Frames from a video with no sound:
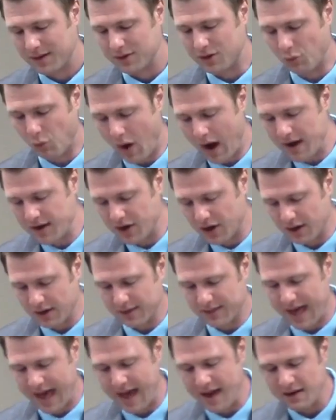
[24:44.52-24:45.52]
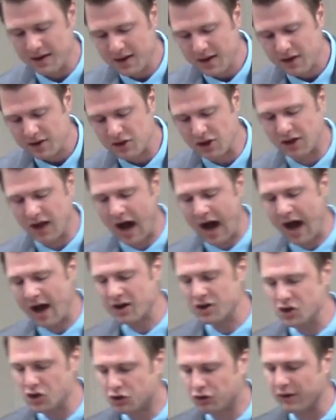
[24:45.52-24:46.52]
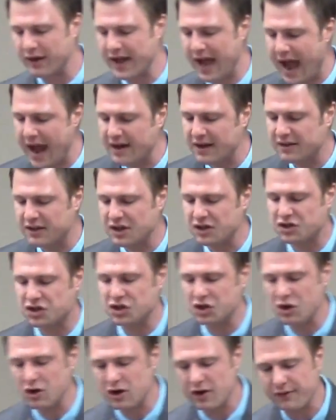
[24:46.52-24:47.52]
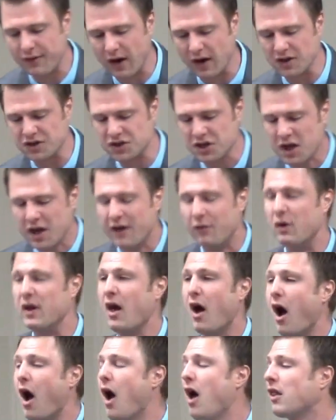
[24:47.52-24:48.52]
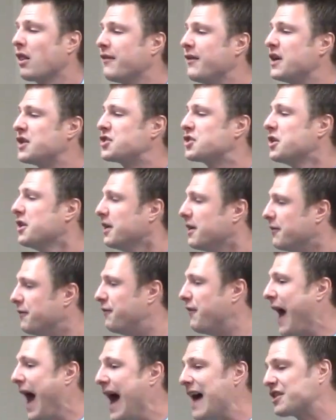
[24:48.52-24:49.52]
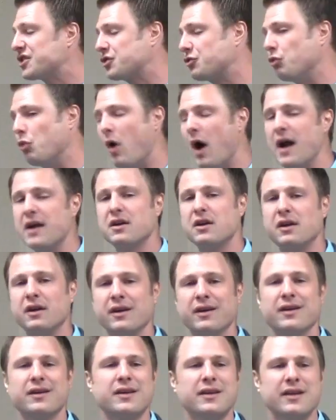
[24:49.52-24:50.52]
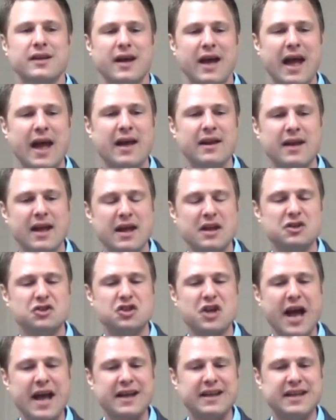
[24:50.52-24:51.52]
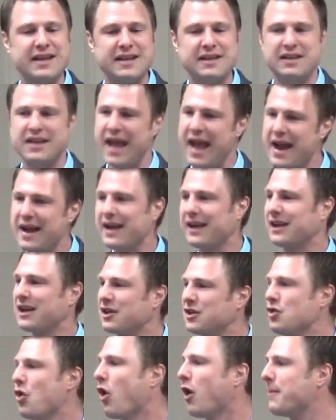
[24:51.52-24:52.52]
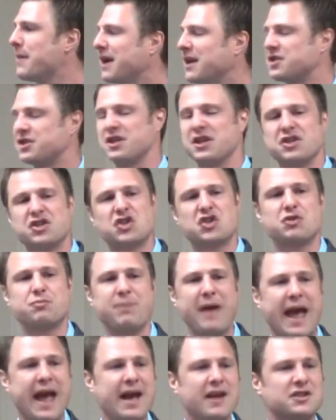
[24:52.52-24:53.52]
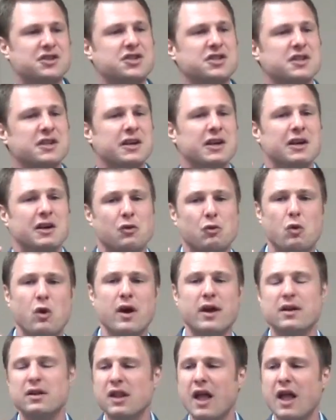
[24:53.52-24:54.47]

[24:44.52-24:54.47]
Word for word: The wonder that the God who created this universe with all of its vast wonder and, and gigantic, enormous expanse would